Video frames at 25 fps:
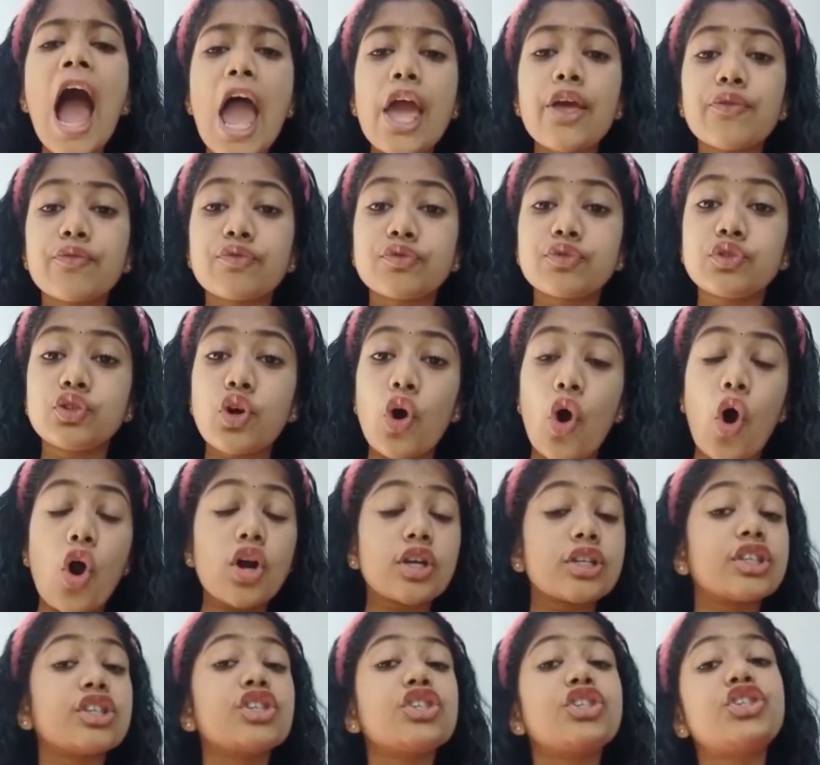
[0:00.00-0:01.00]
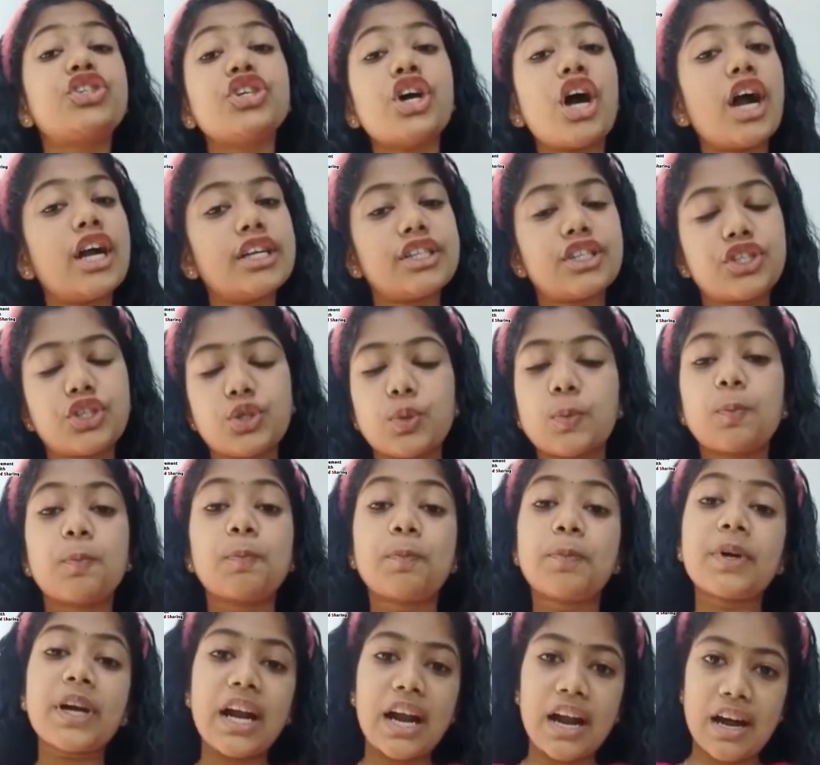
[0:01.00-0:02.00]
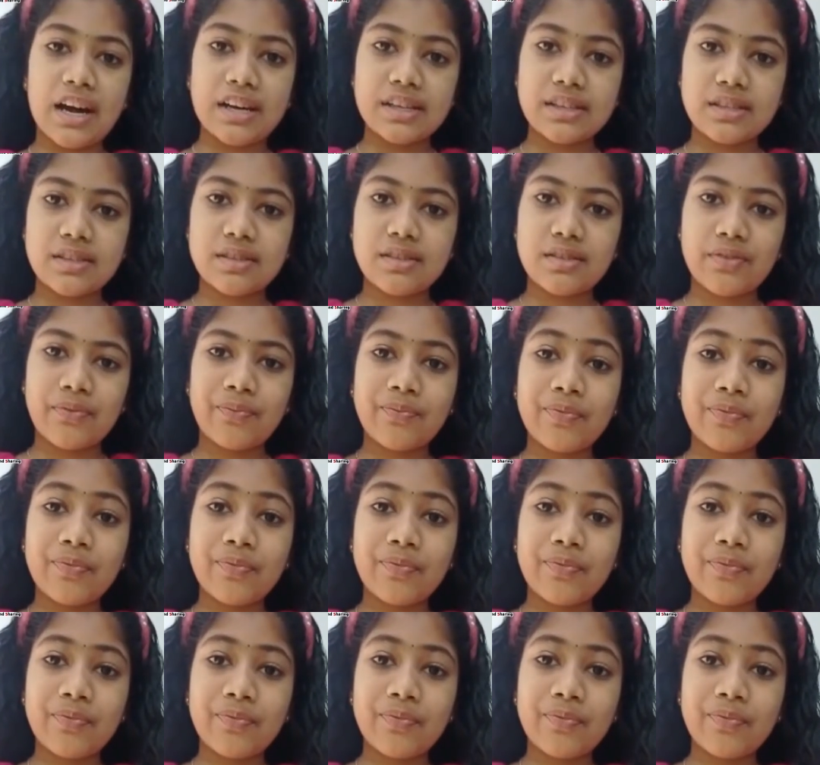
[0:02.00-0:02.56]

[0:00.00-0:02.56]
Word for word: I've got shirts to press,